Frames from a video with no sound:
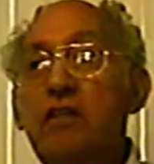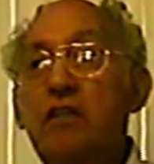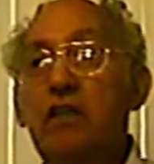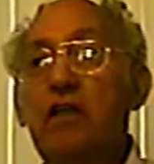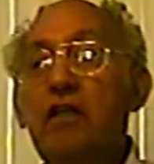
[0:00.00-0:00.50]

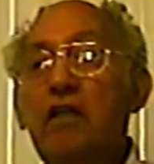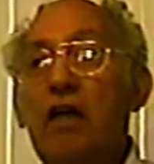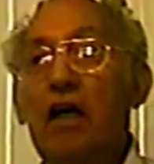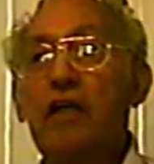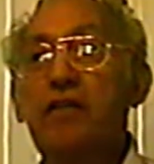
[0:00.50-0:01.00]
Yeah,
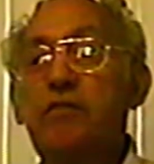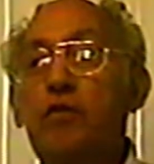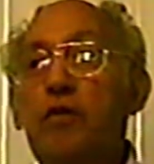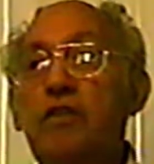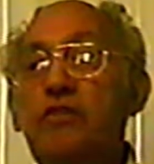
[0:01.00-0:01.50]
I had to
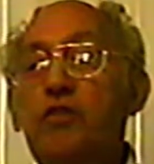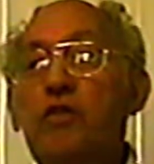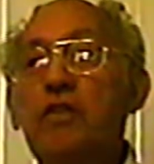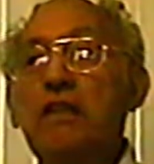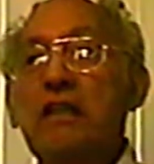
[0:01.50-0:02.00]
work, so
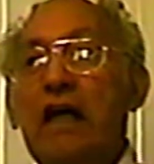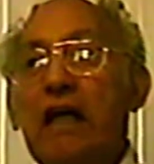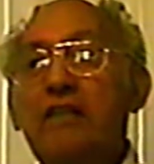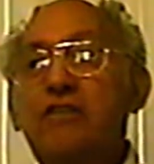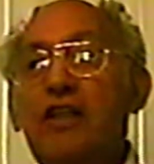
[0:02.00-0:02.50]

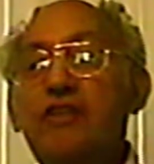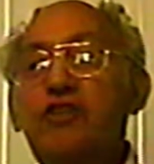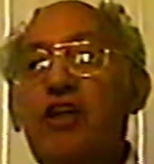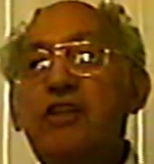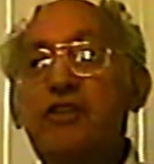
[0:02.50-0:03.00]
I started
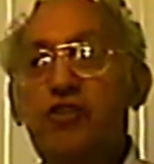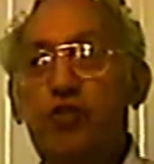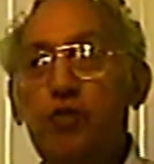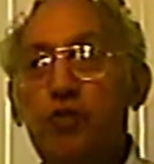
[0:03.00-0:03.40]
shining shoes